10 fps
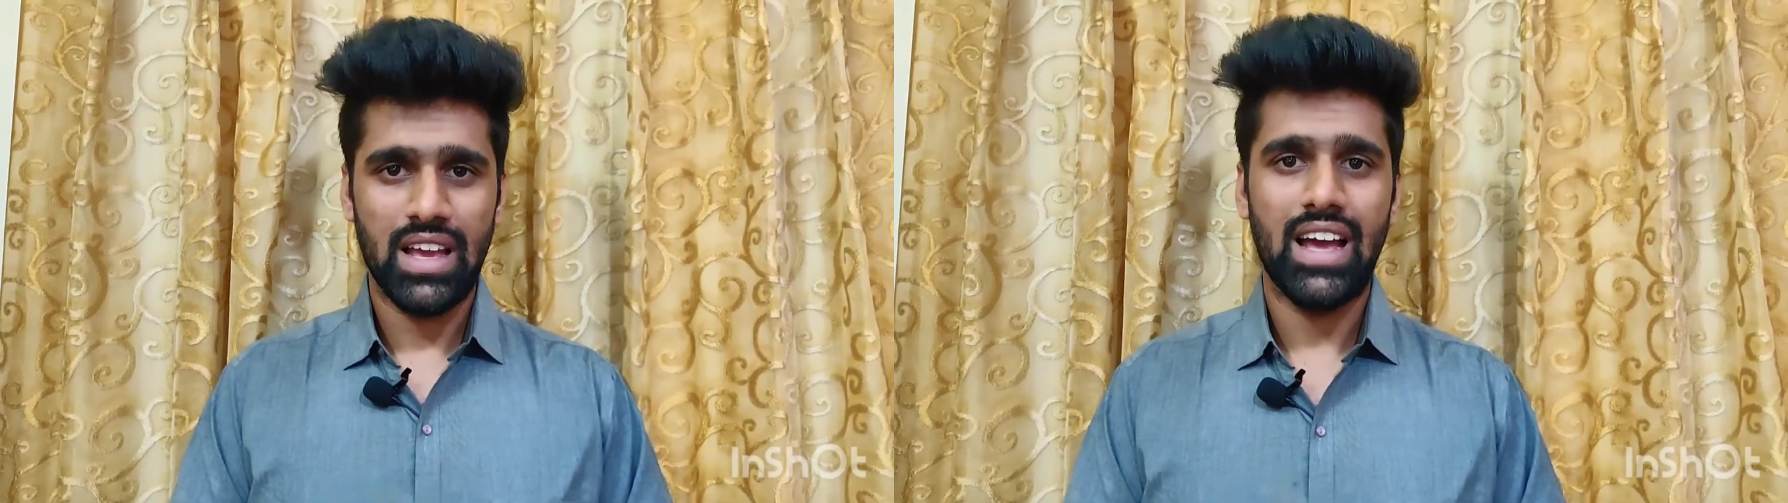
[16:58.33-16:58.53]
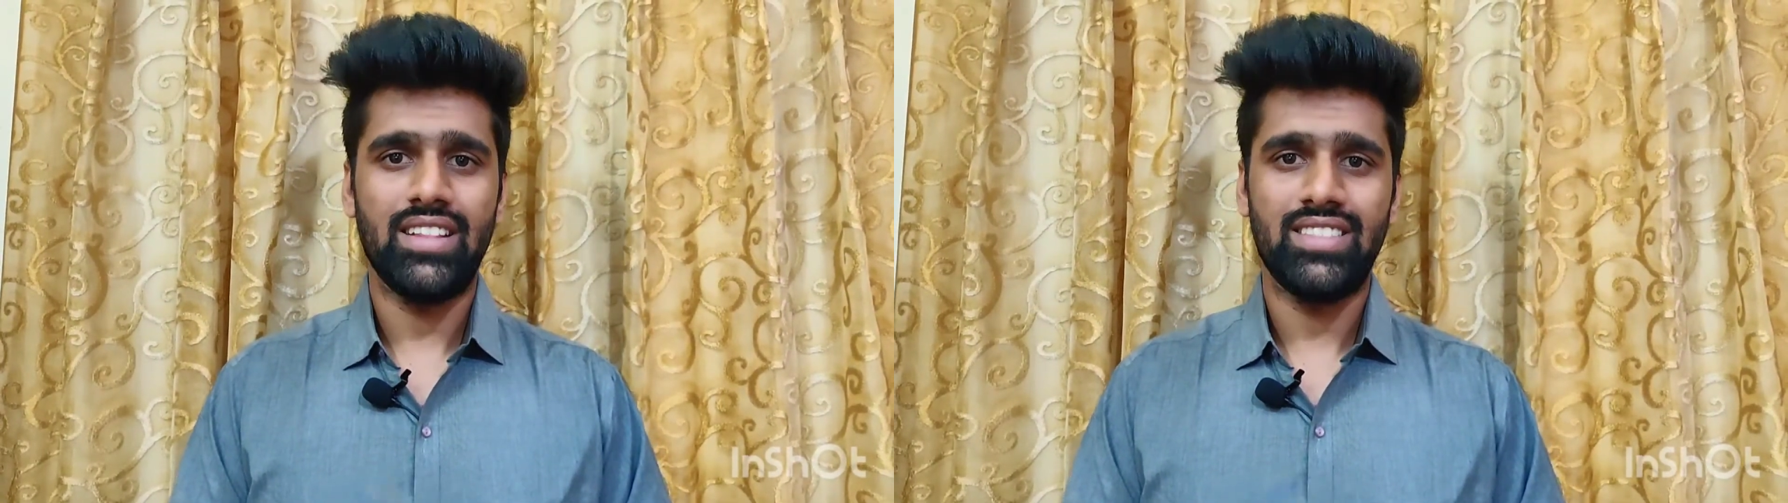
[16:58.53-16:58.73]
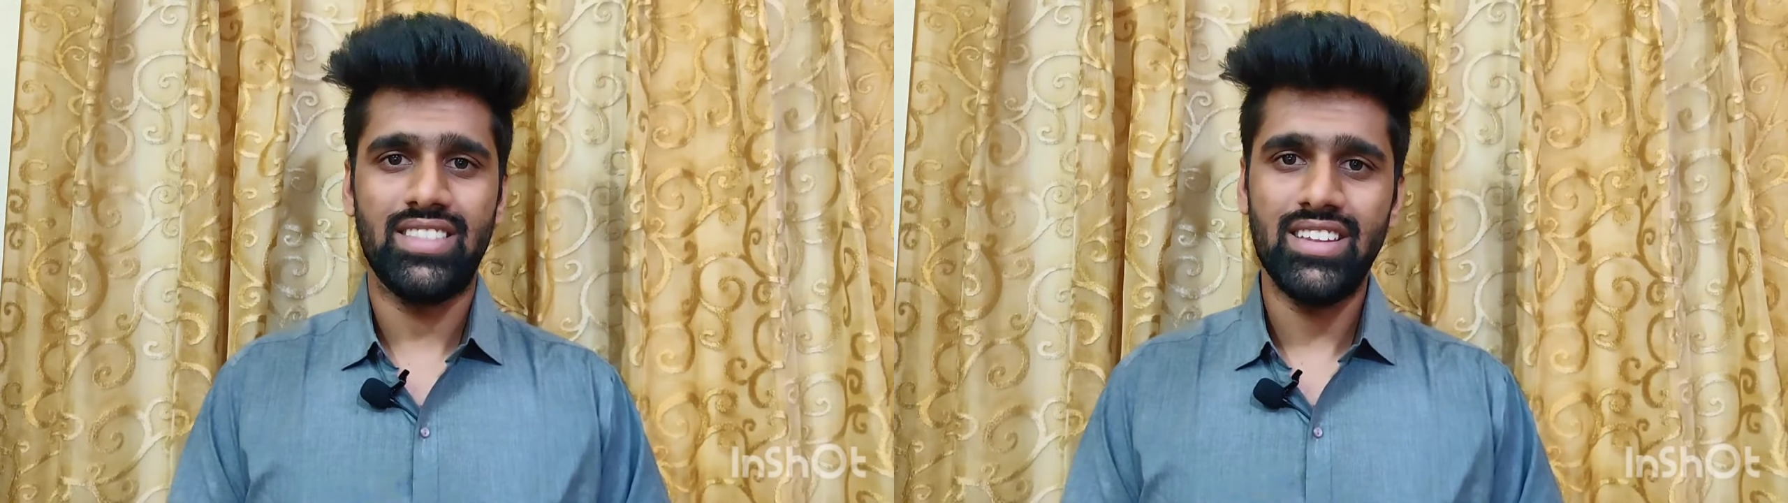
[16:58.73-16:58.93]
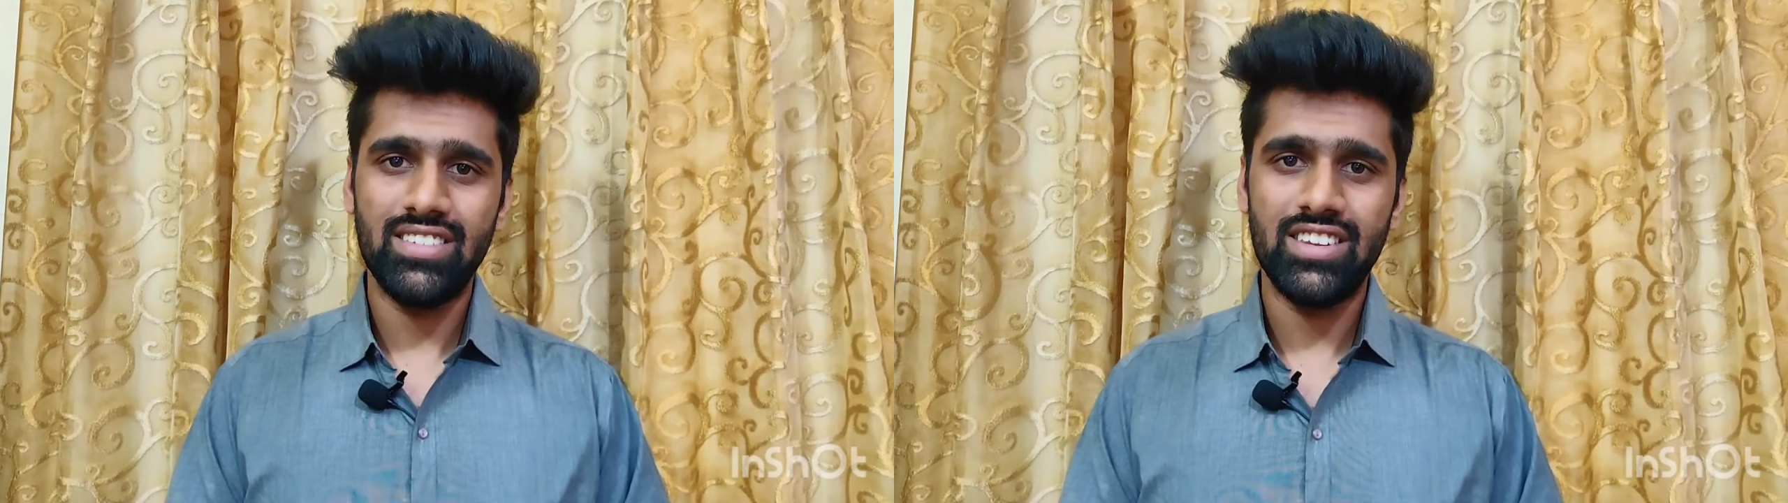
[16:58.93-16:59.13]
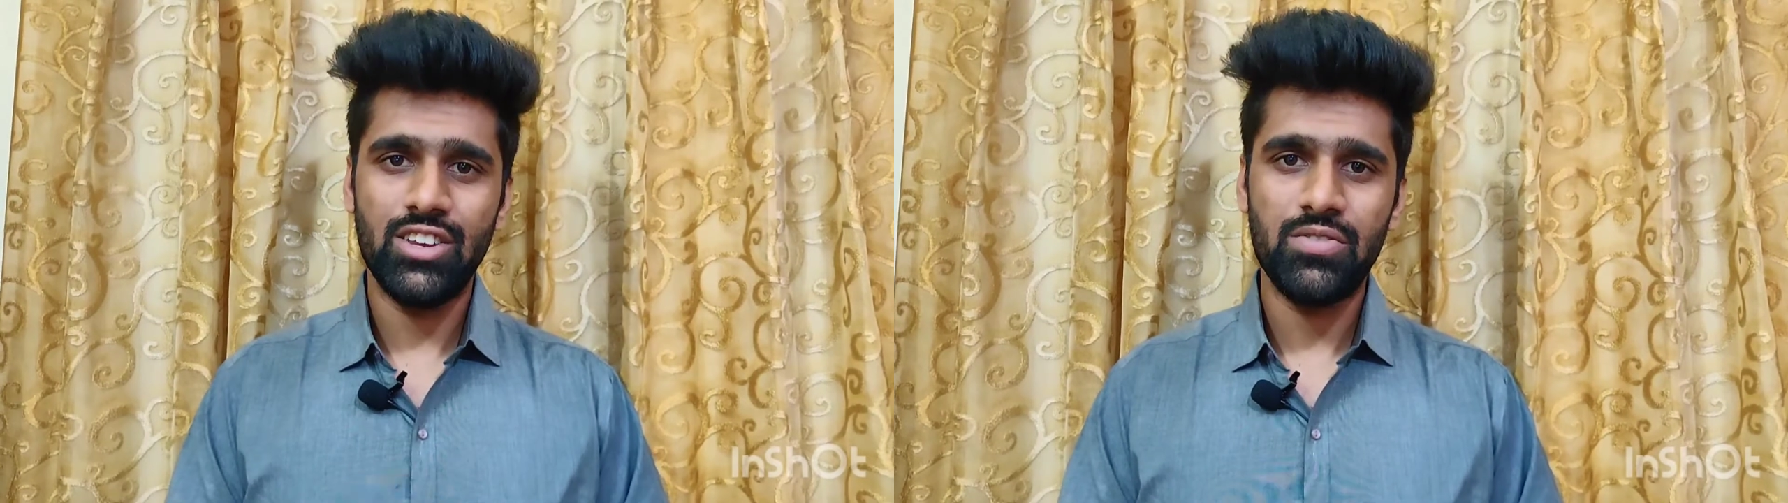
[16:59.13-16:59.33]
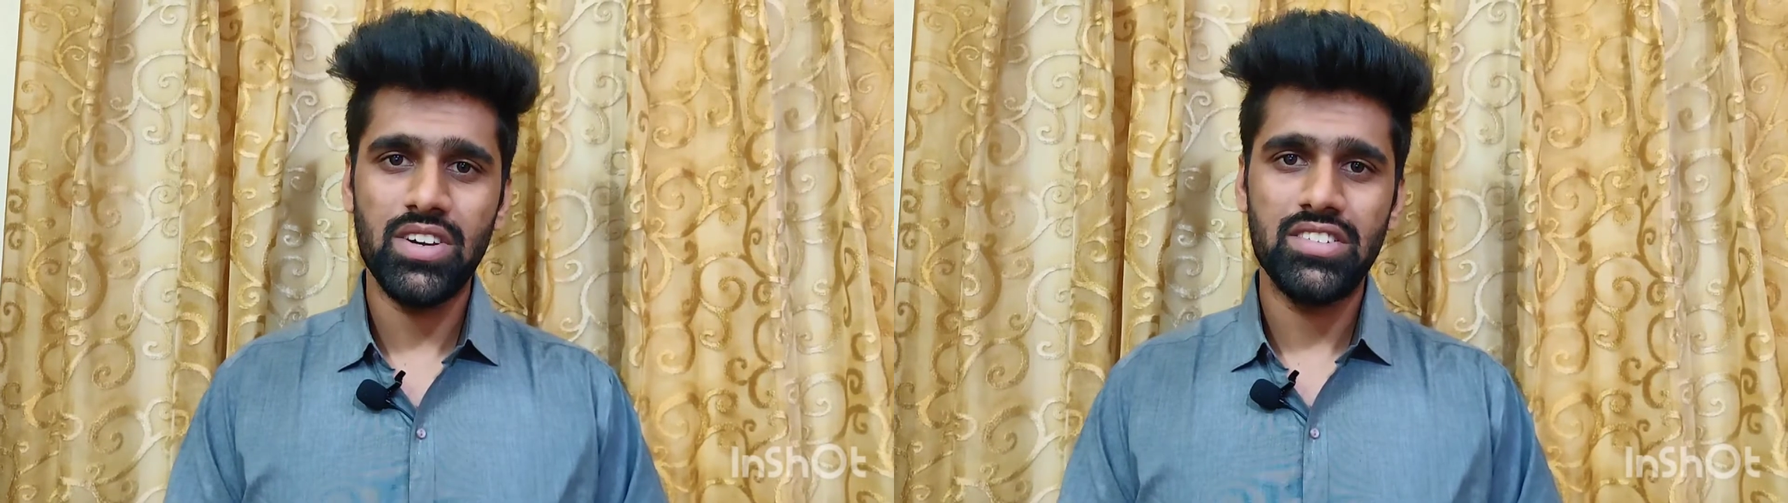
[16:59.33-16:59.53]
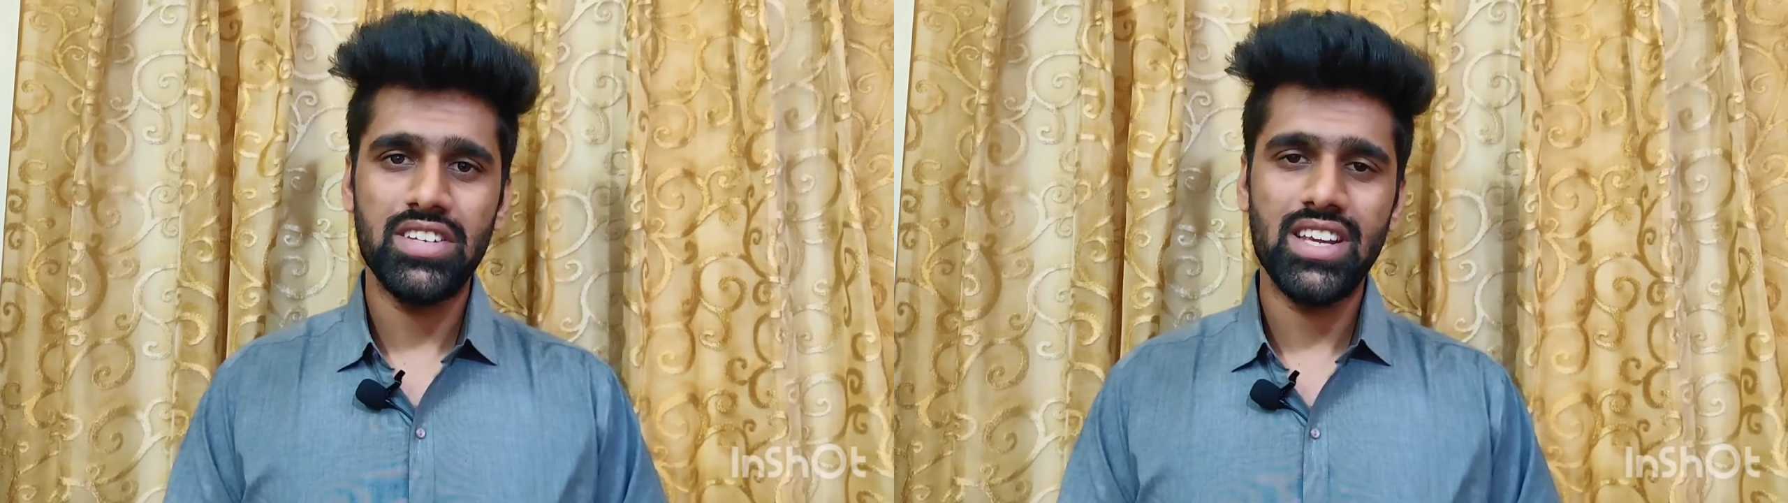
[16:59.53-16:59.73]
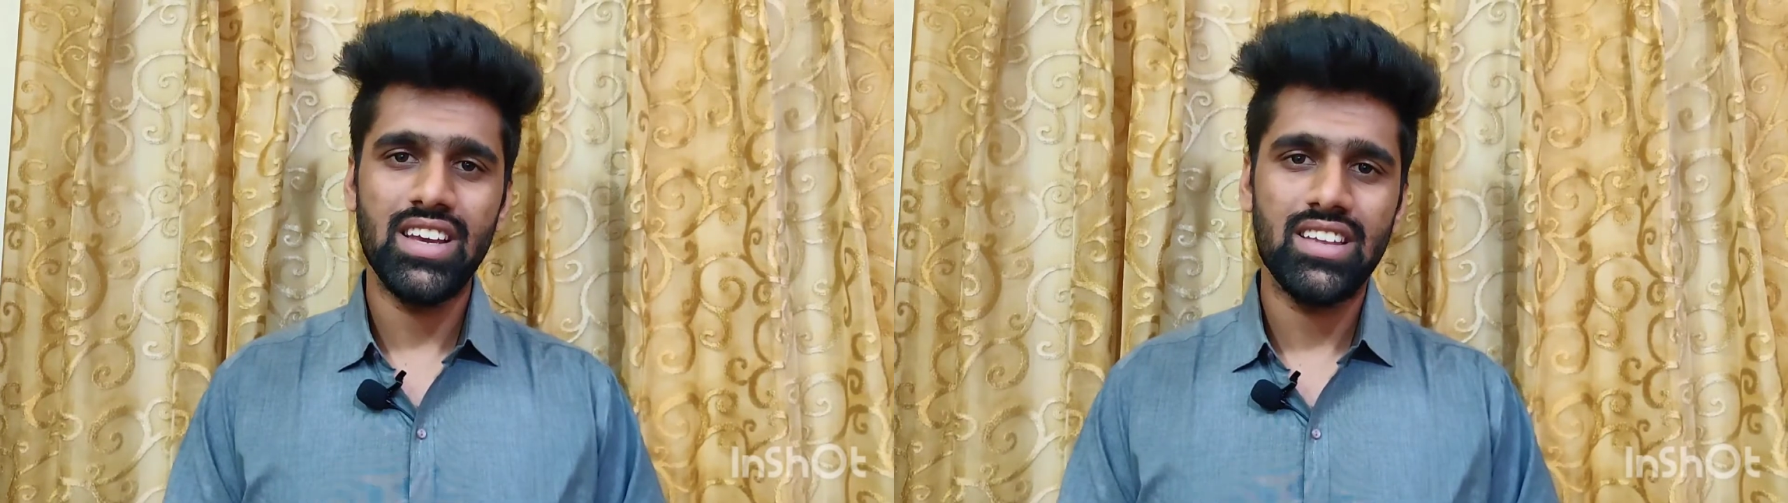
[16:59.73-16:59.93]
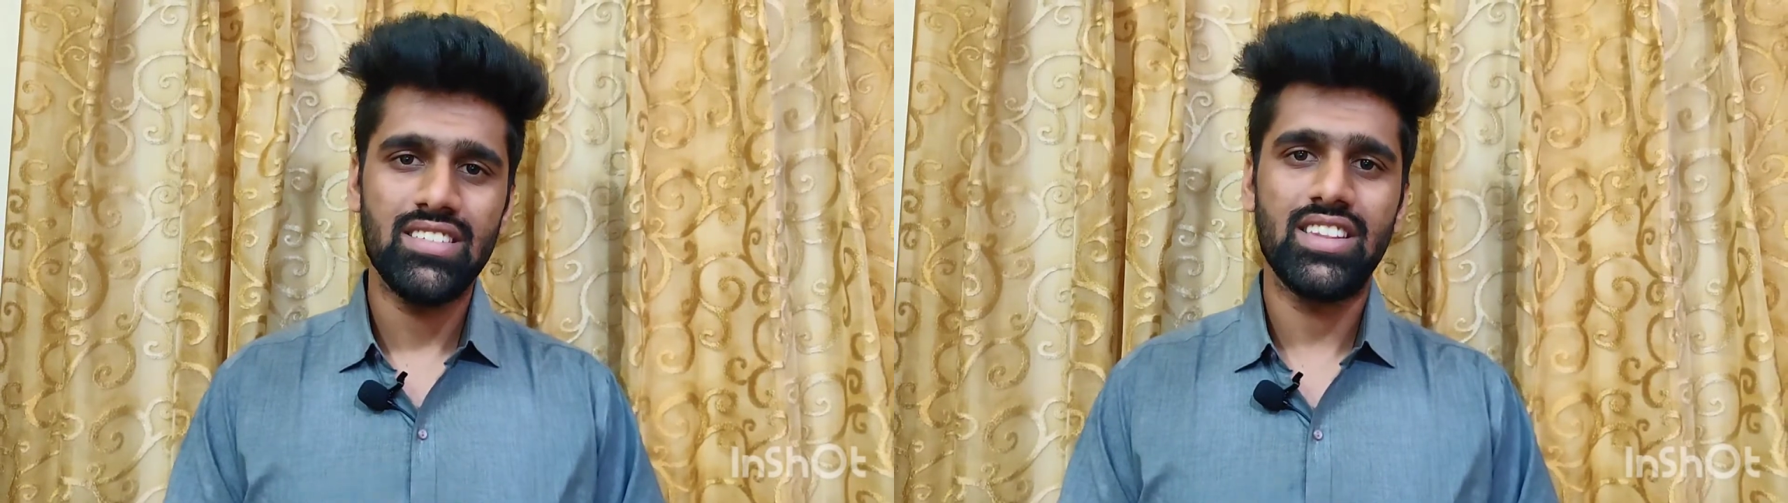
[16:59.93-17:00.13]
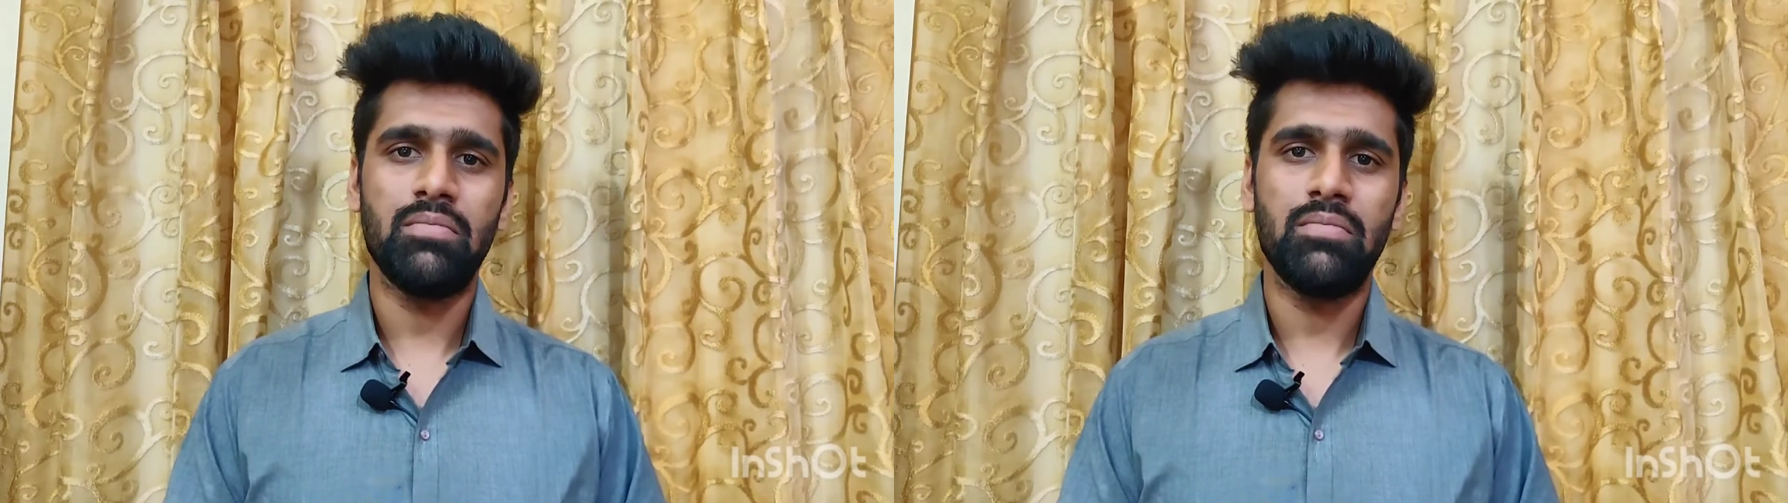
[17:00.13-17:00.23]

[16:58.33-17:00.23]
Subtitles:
and this university is the